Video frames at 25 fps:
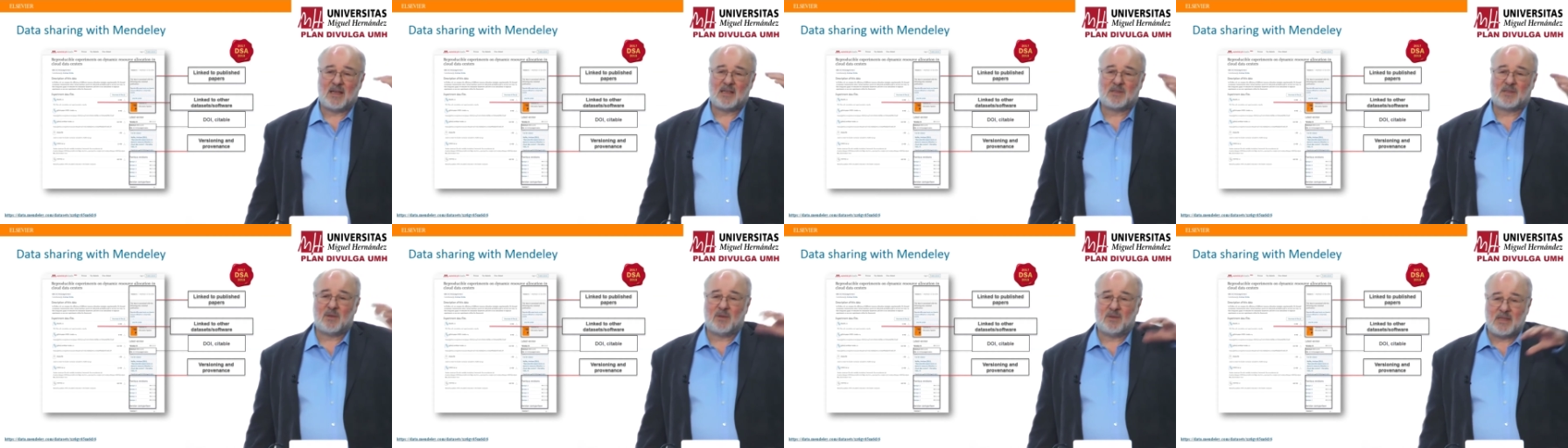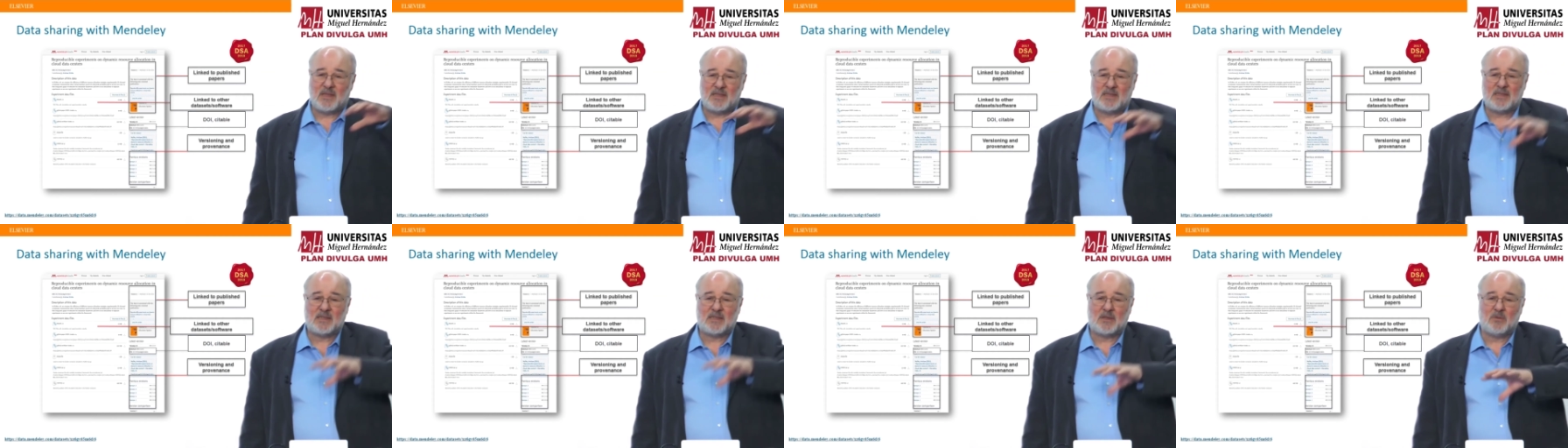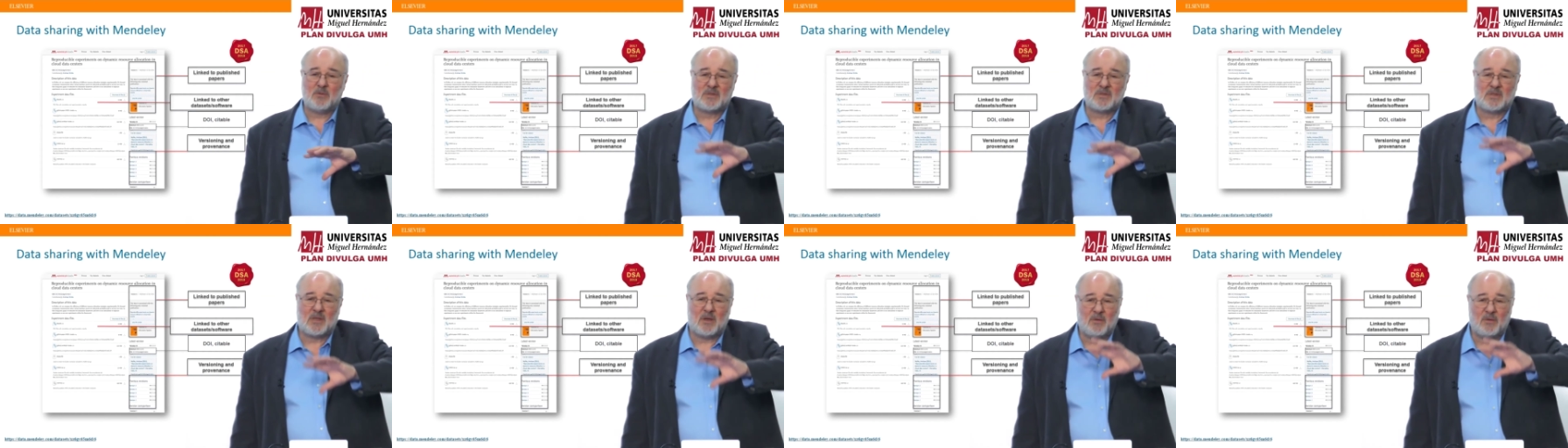So this is
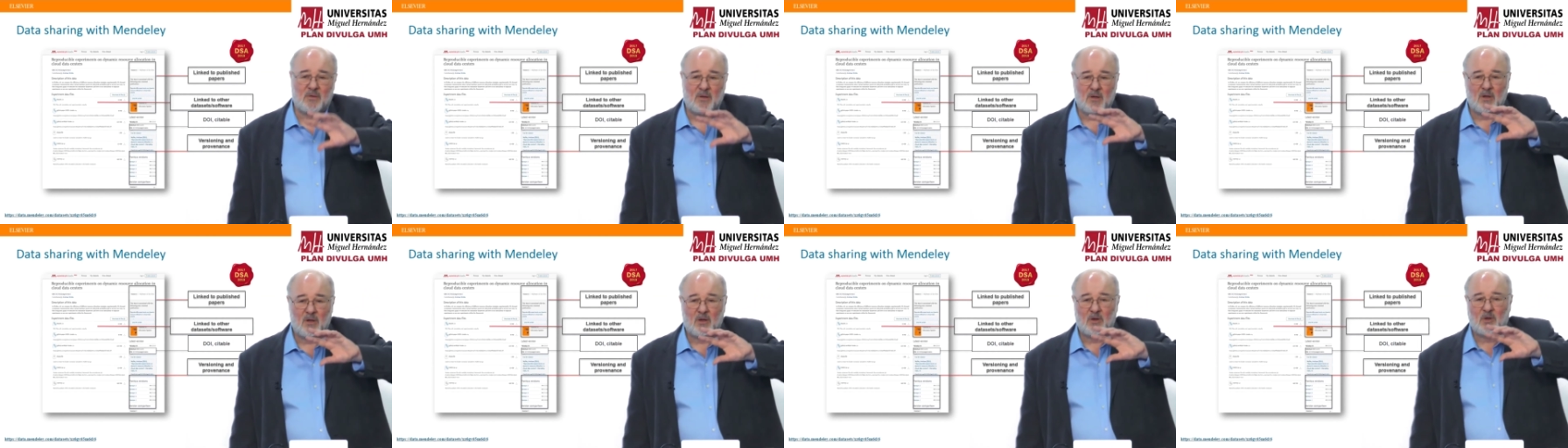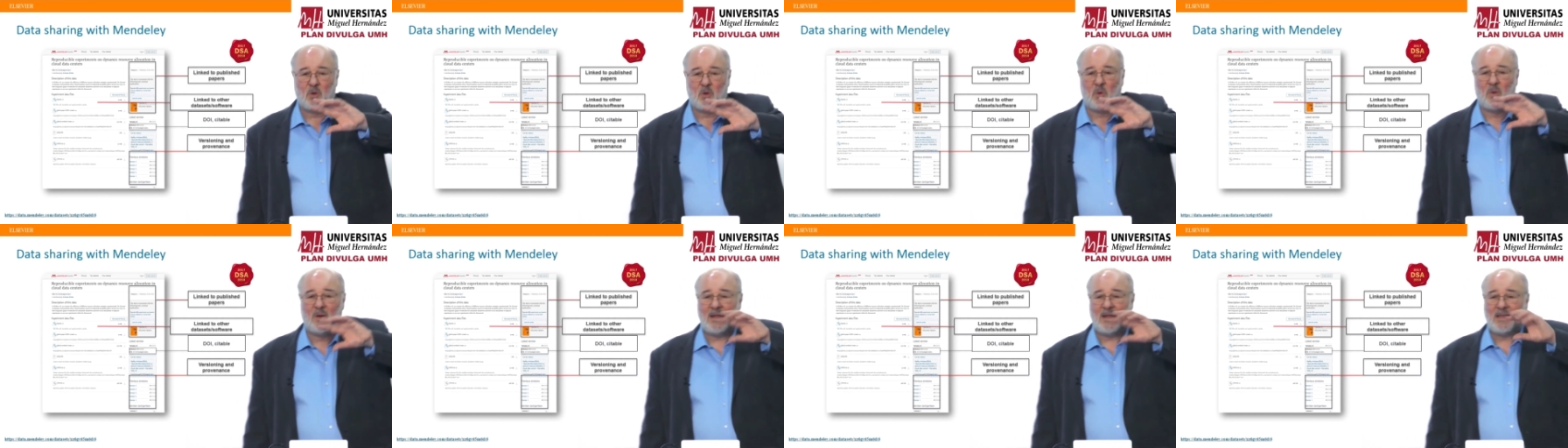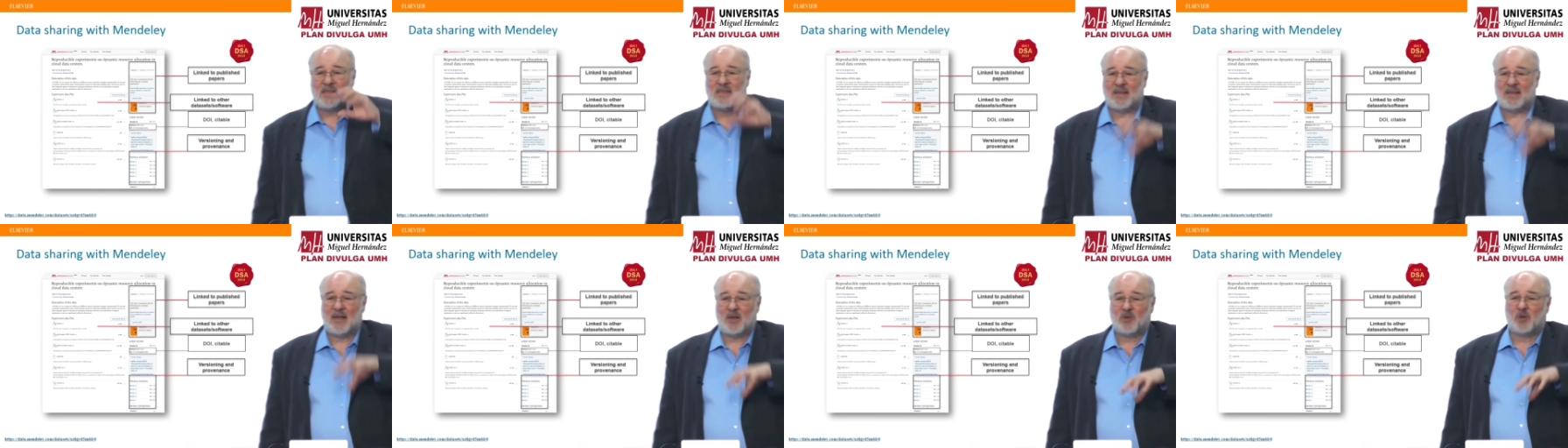also your
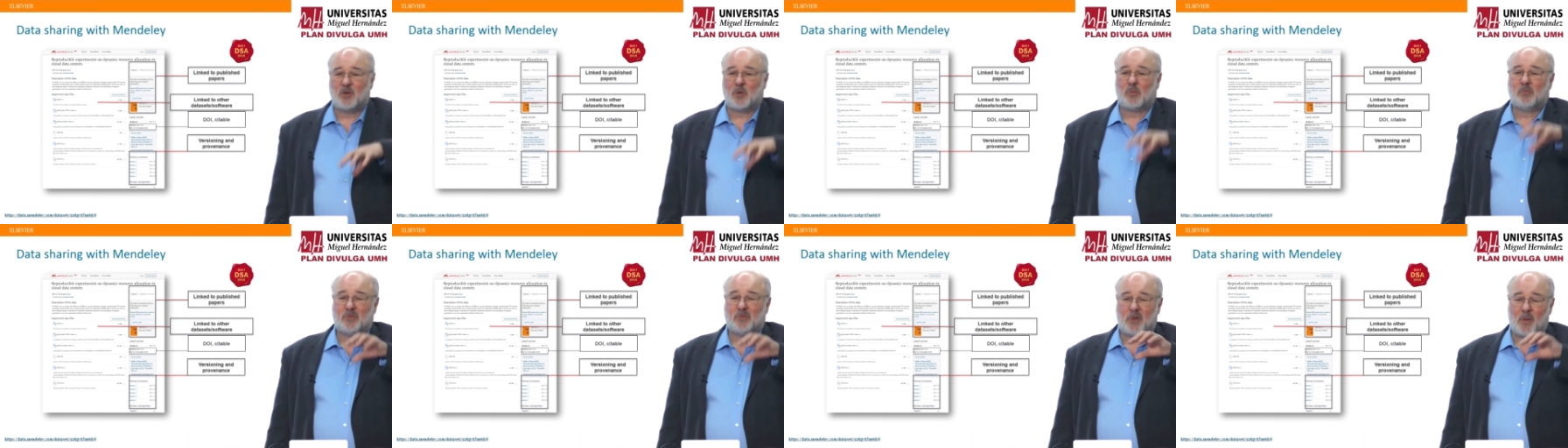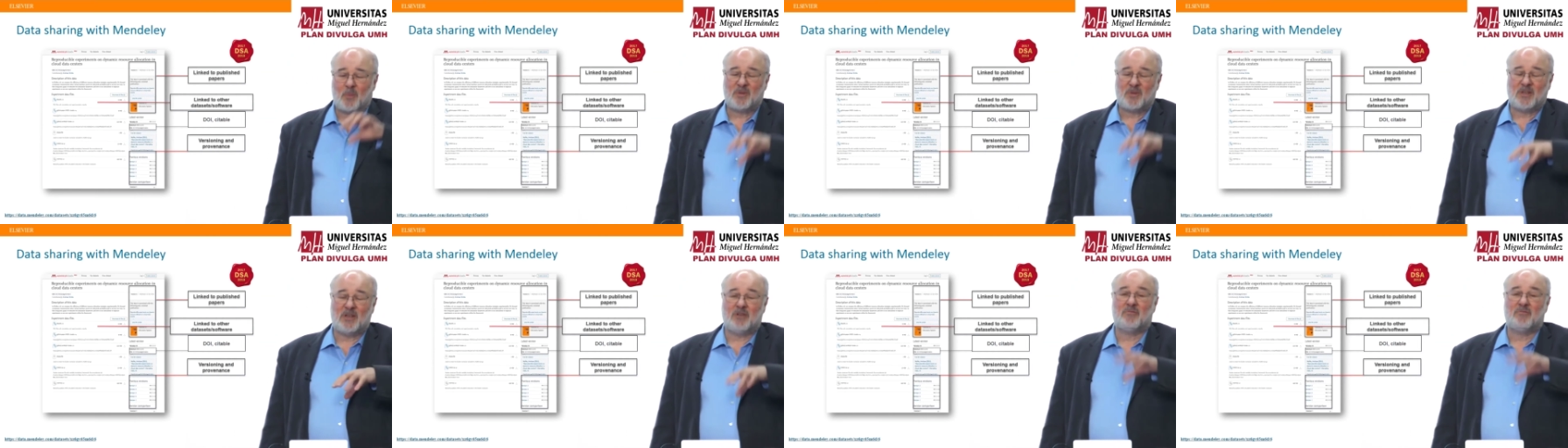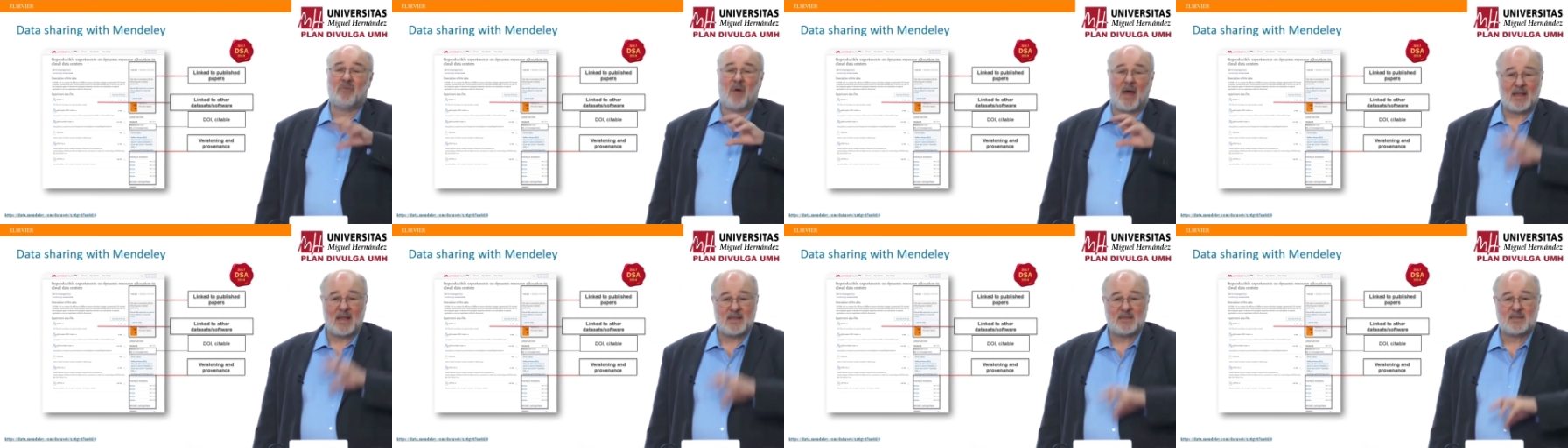intellectual property
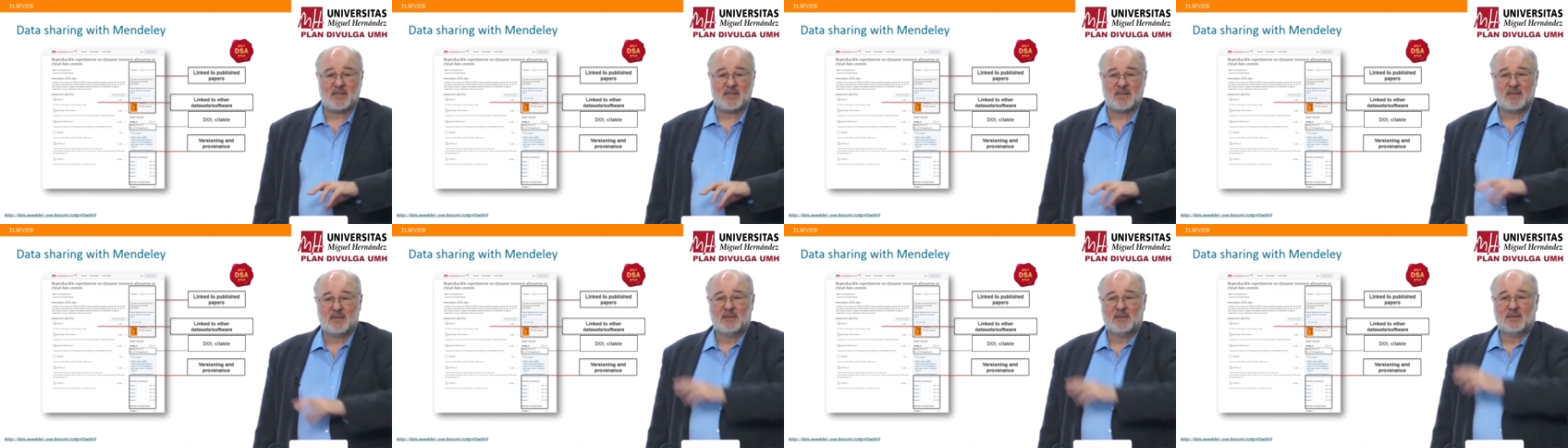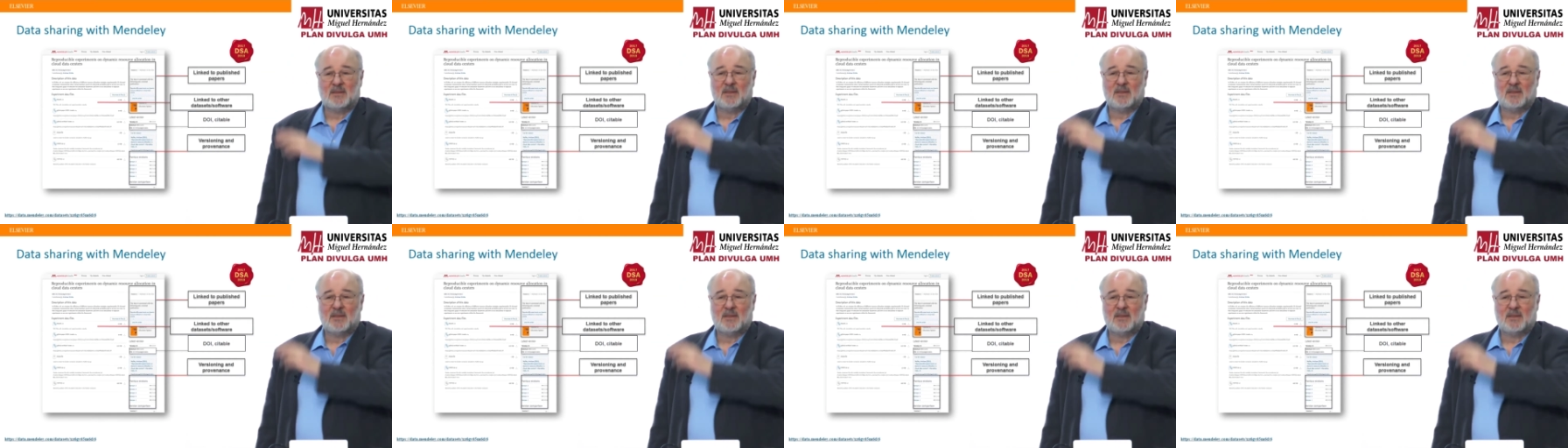rights.